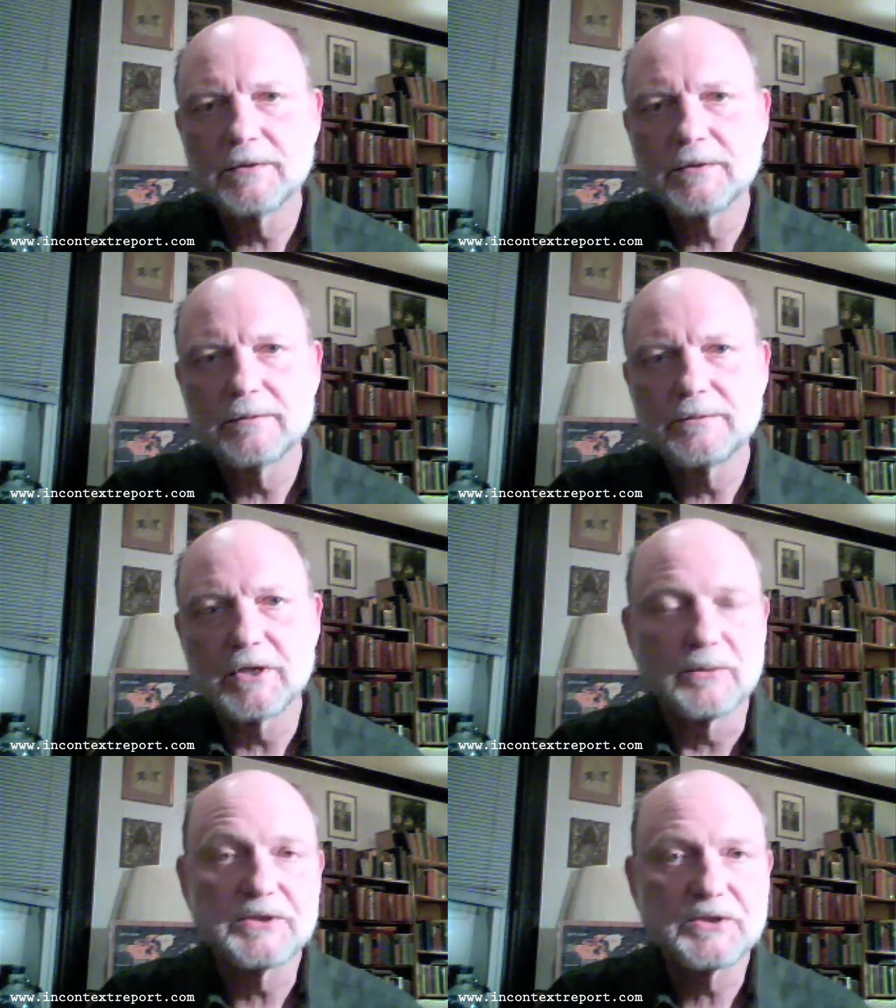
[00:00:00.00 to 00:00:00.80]

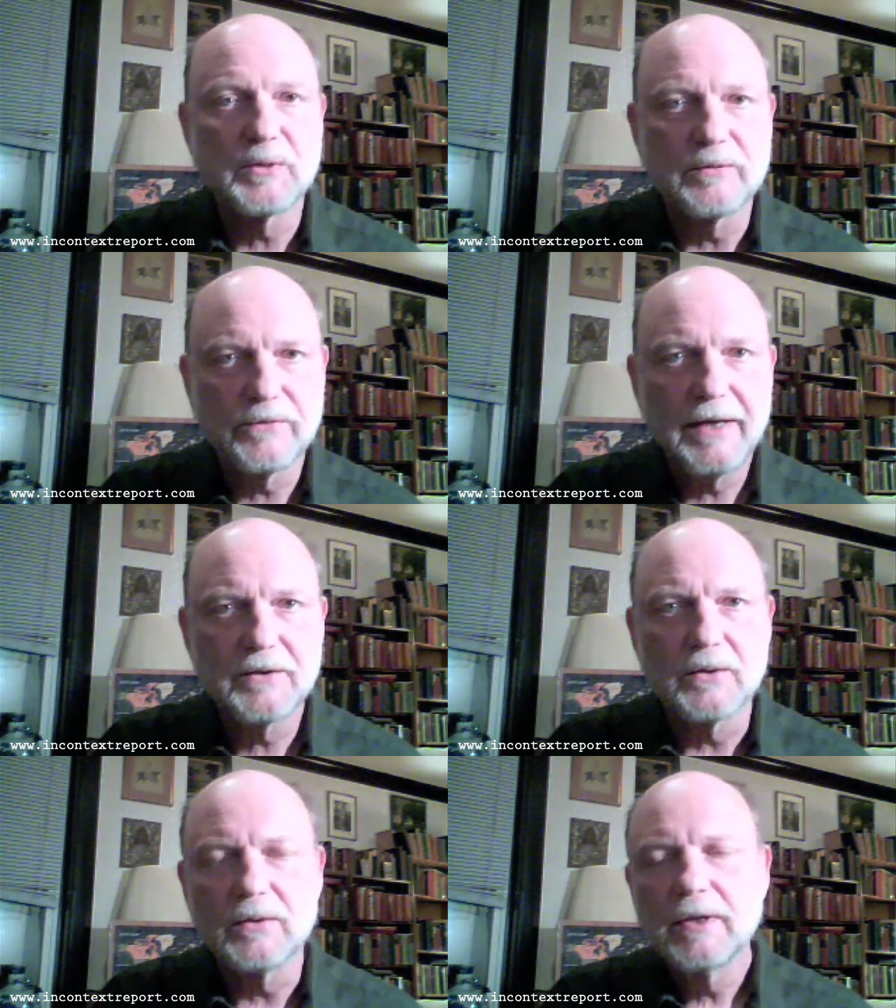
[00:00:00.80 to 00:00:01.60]
Generalissimo
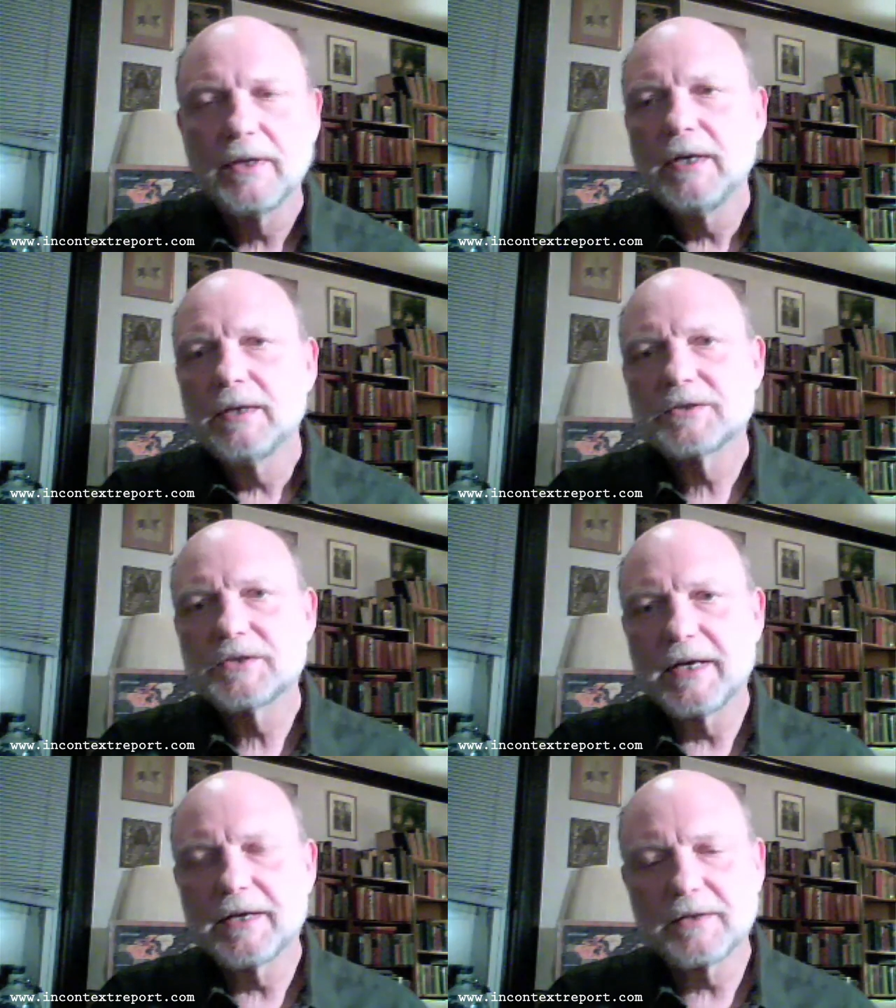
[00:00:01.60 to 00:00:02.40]
Franco,
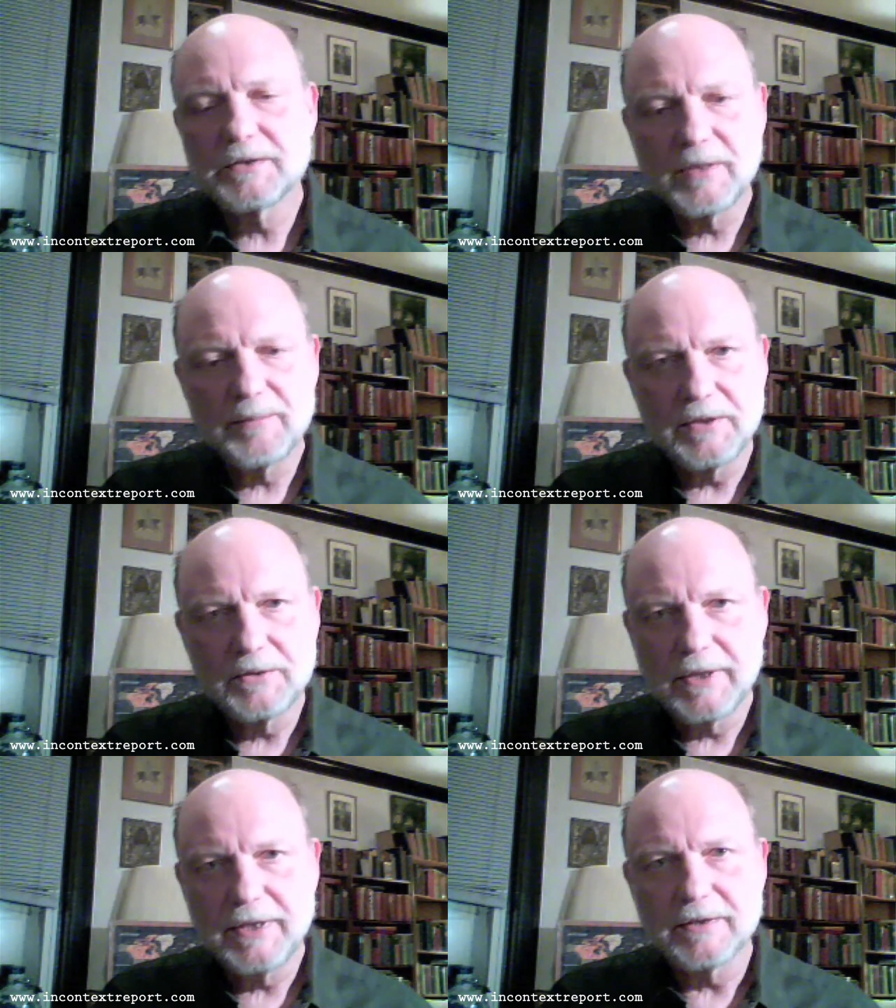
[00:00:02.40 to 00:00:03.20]
and that something
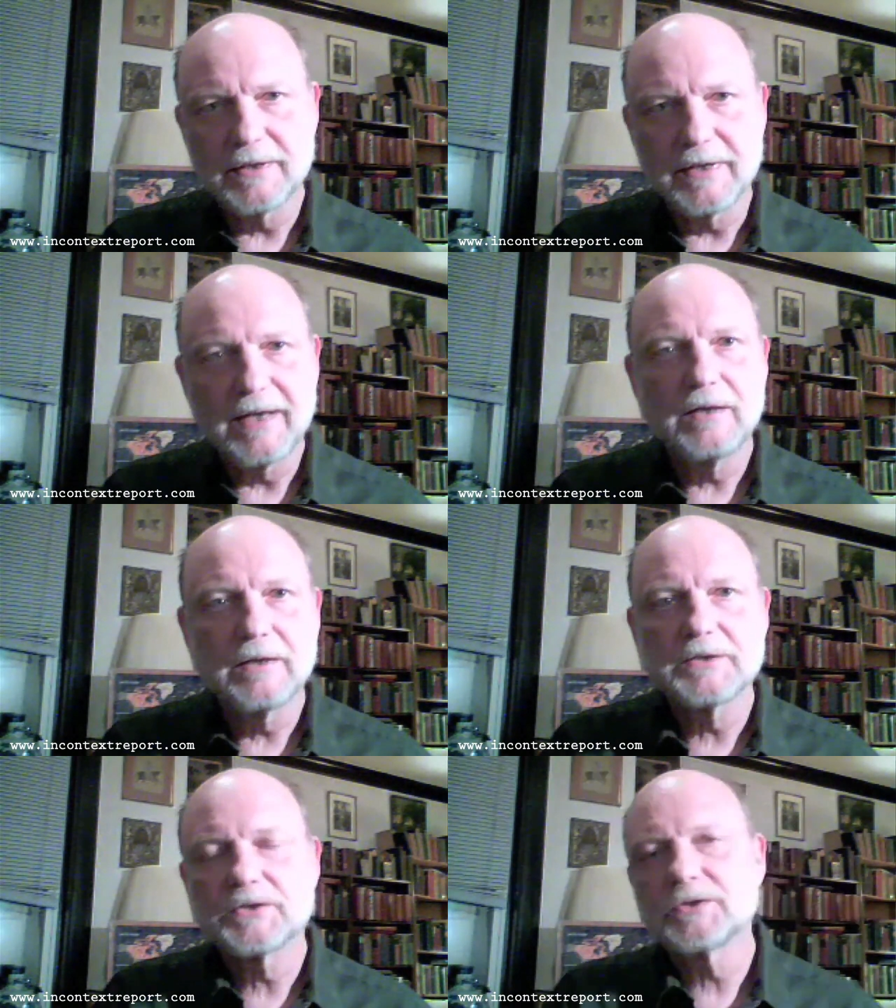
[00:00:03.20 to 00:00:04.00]
quite
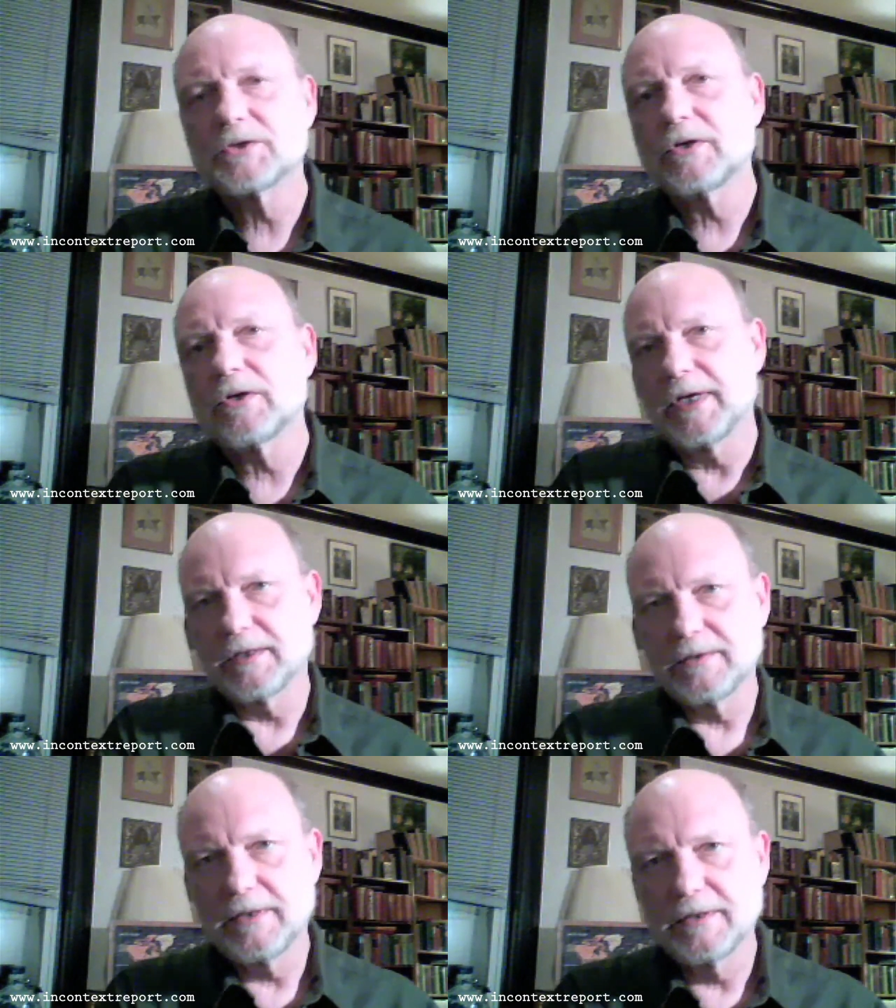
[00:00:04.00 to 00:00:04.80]
analogous is occurring
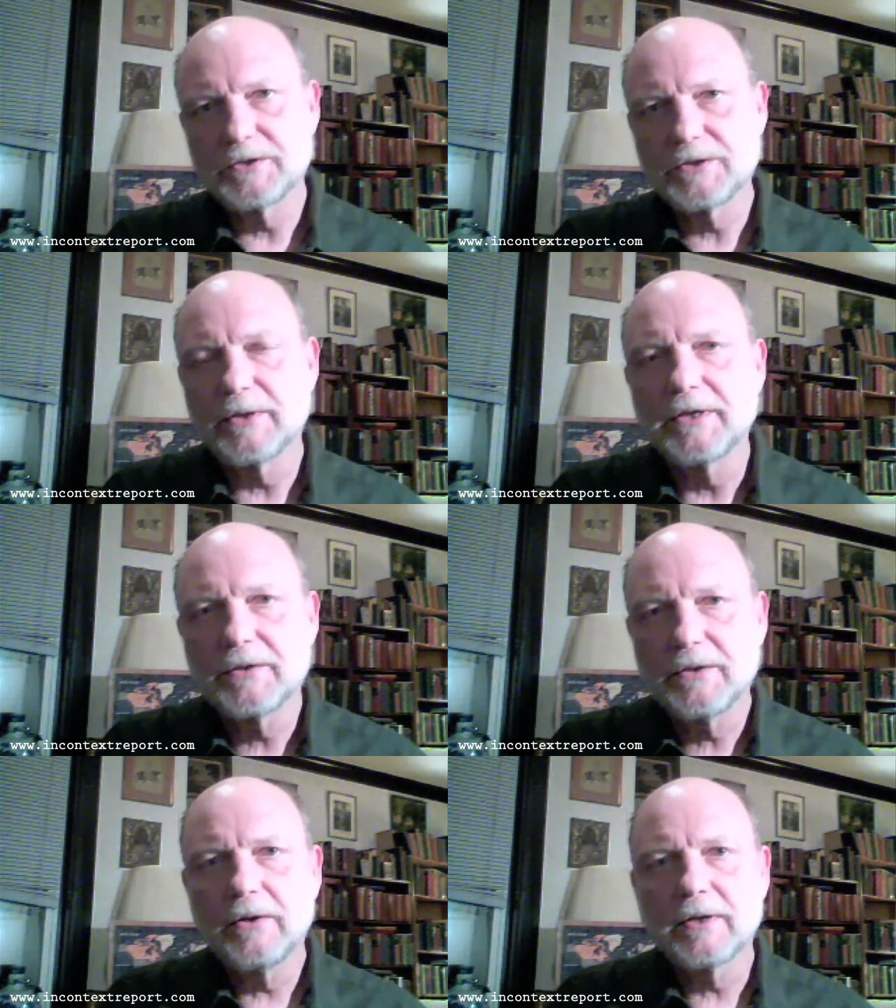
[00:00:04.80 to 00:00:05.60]
in Syria
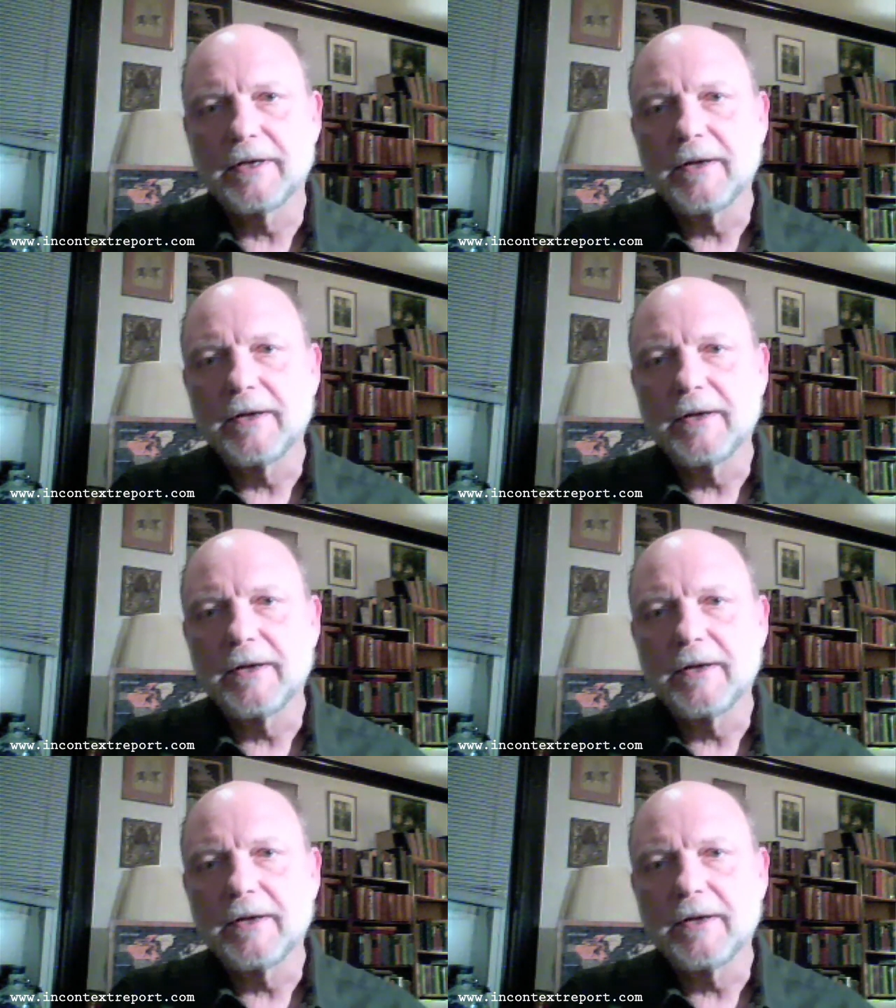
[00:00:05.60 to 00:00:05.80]
currently.